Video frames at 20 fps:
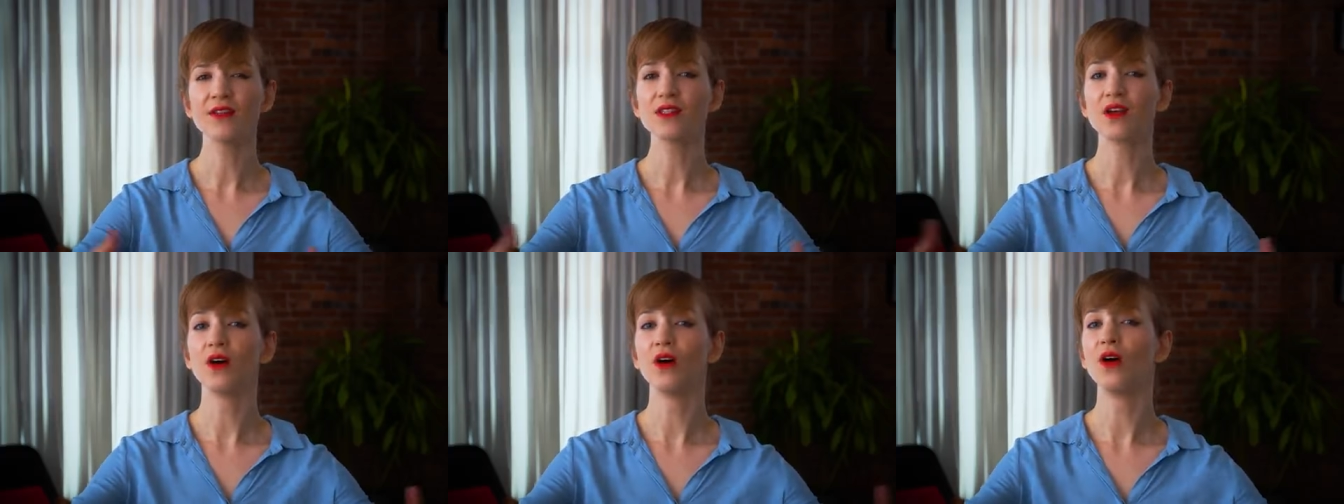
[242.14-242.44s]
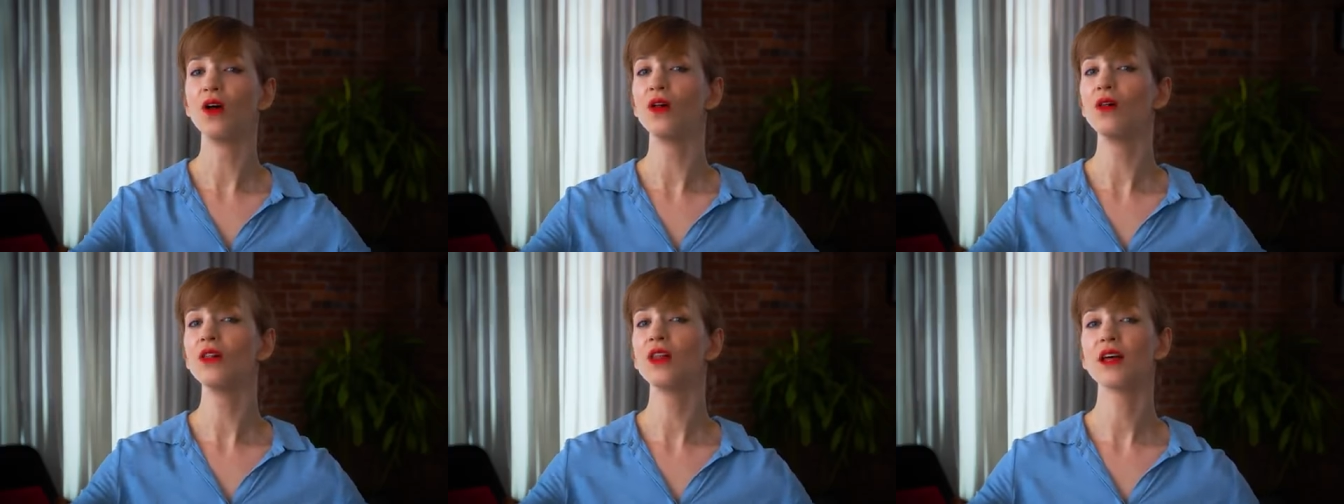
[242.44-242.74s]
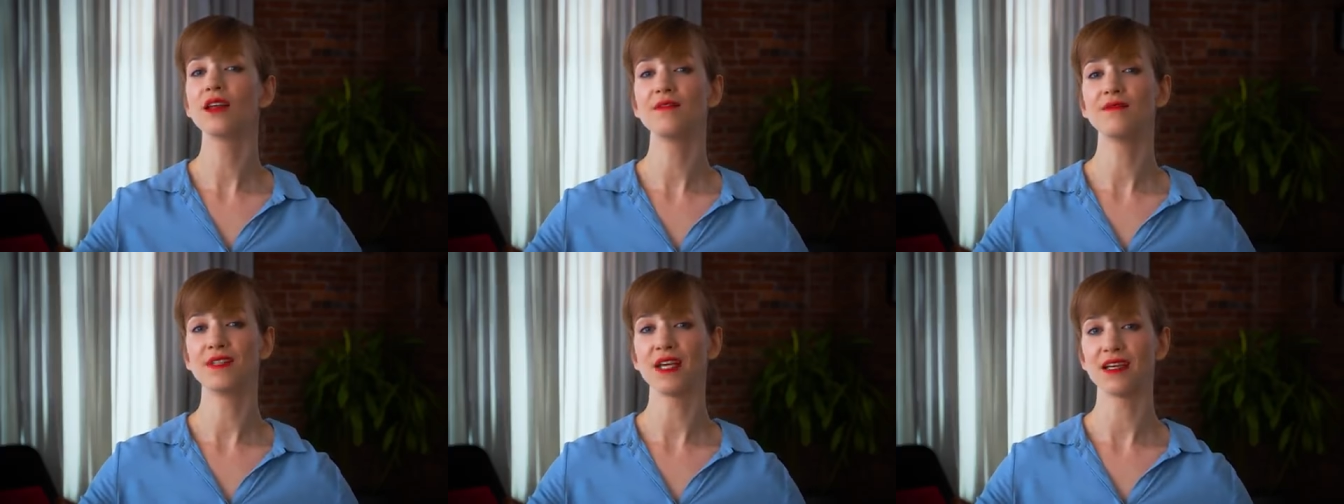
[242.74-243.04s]
is a whole
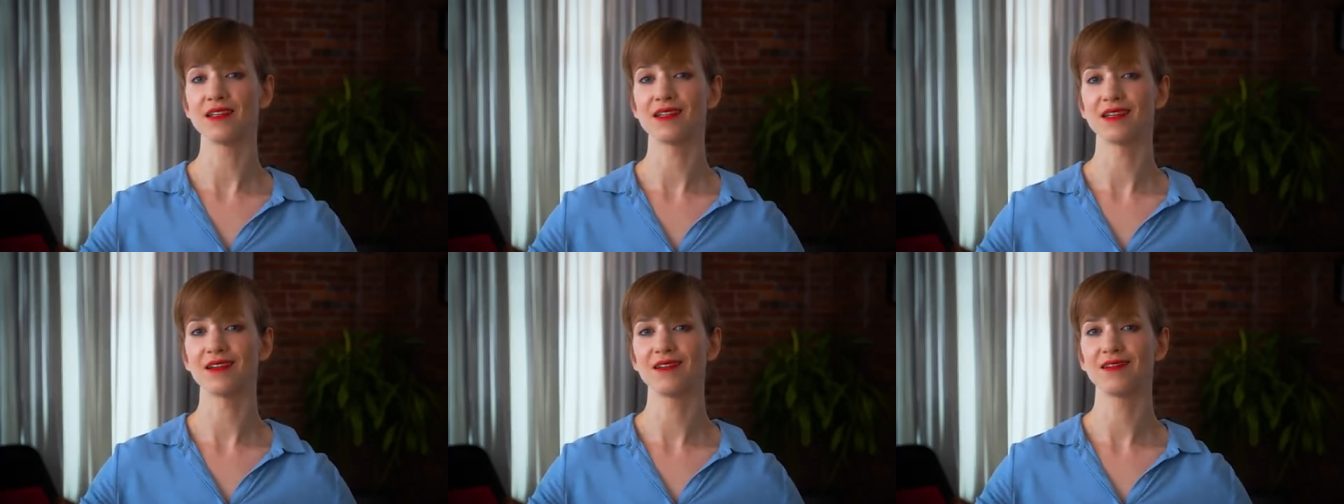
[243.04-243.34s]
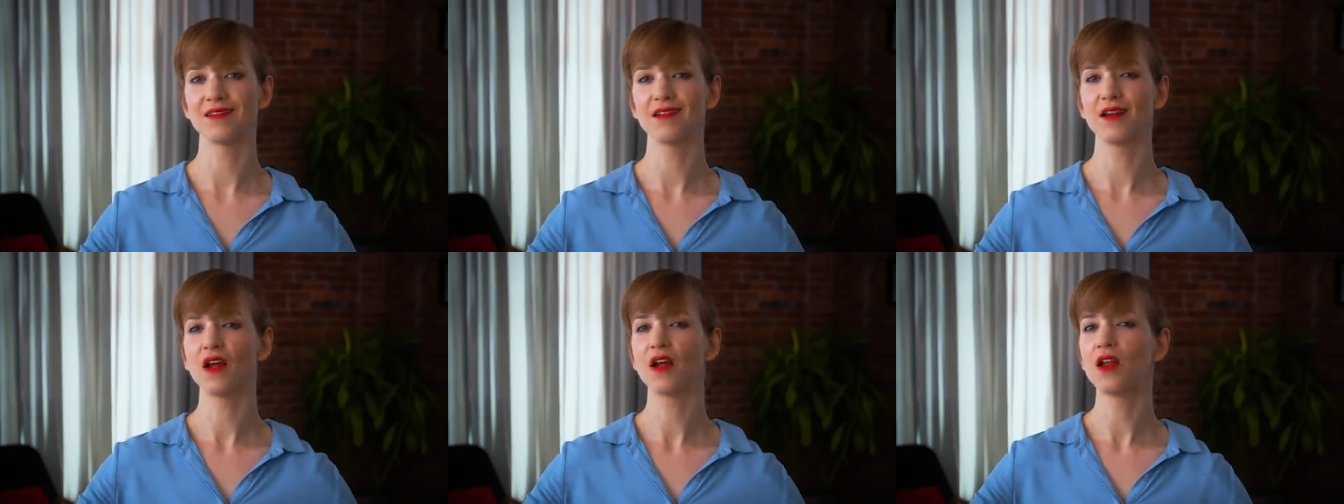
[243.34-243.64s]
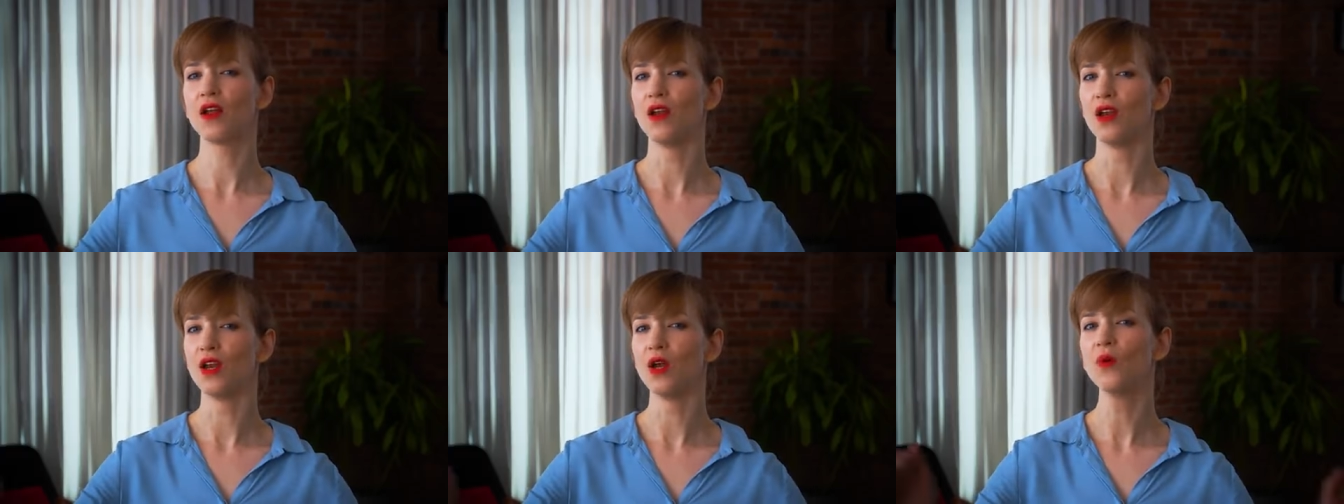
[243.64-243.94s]
lot of data.
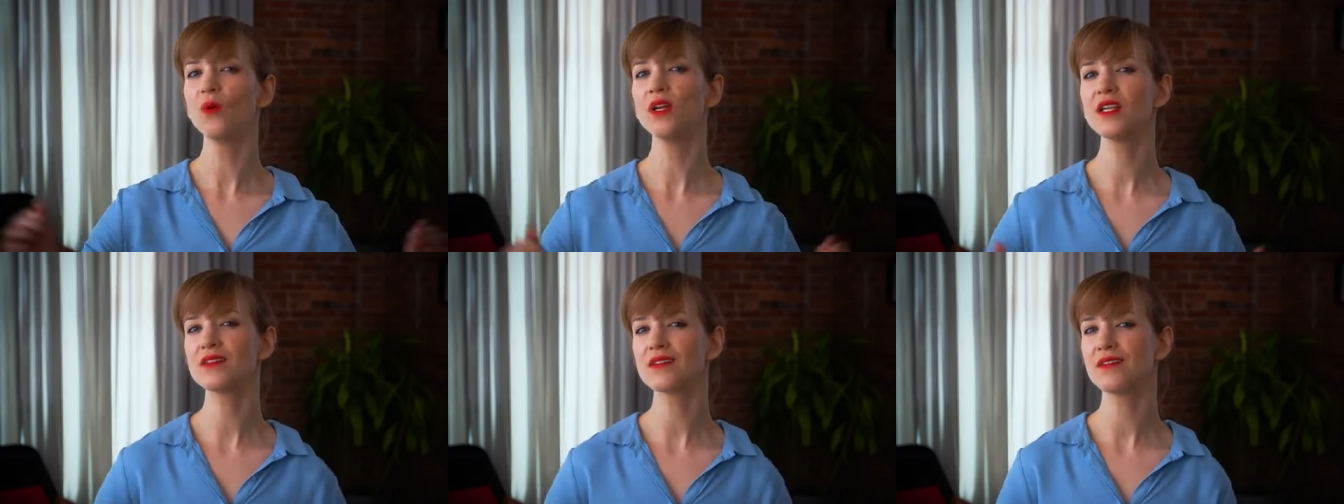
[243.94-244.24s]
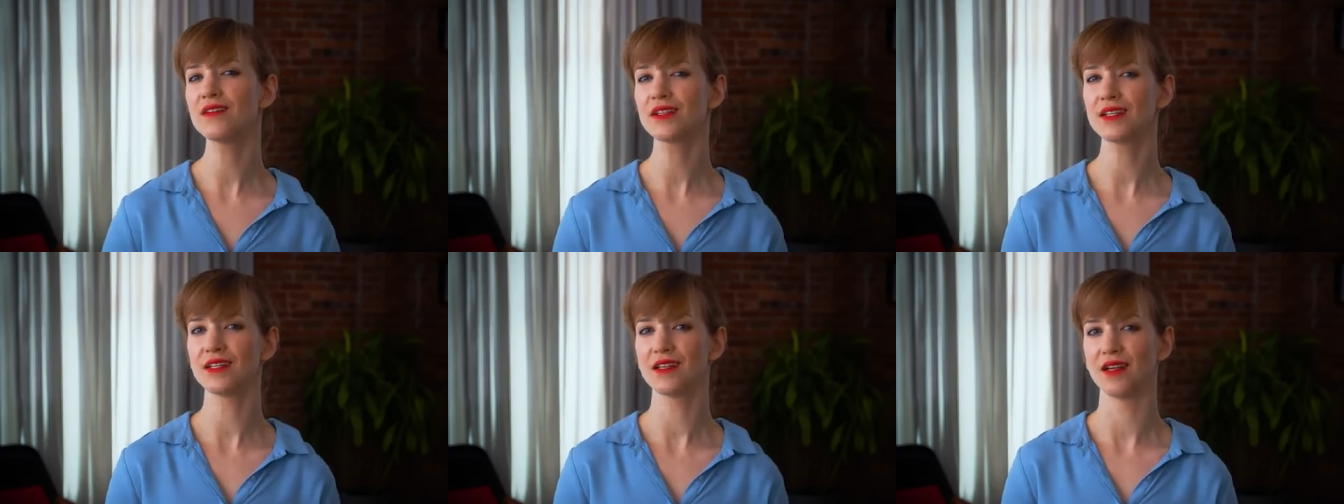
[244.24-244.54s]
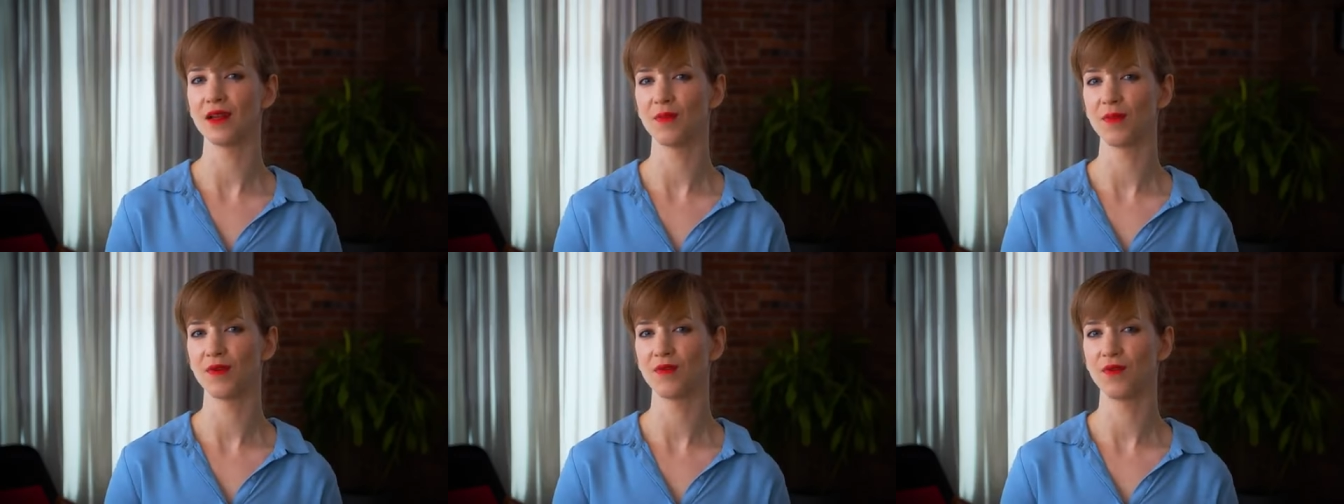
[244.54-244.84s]
No one has looked
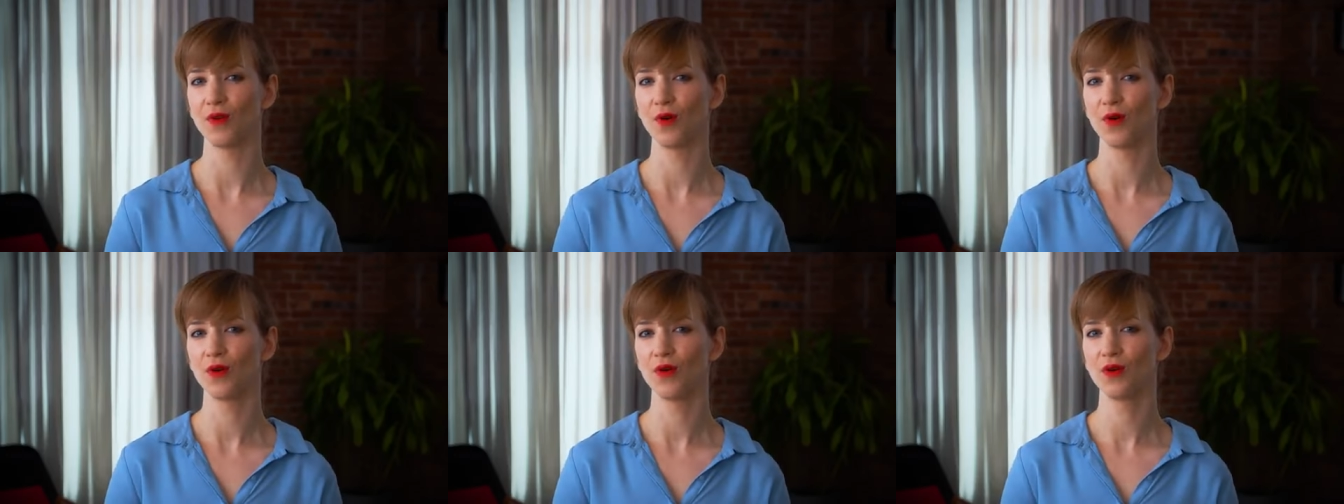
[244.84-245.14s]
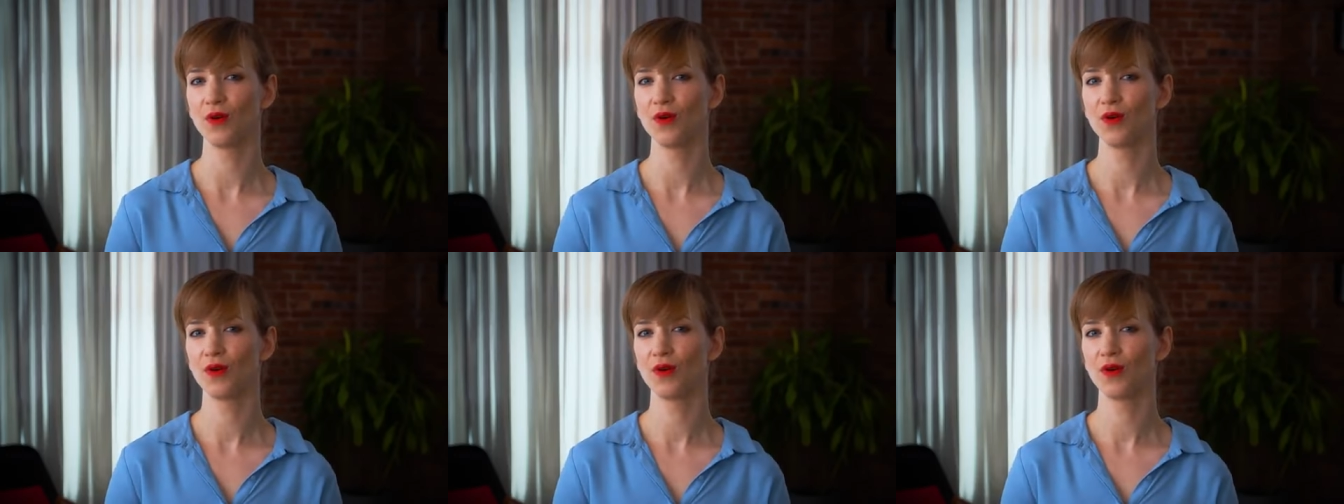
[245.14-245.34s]
at it before.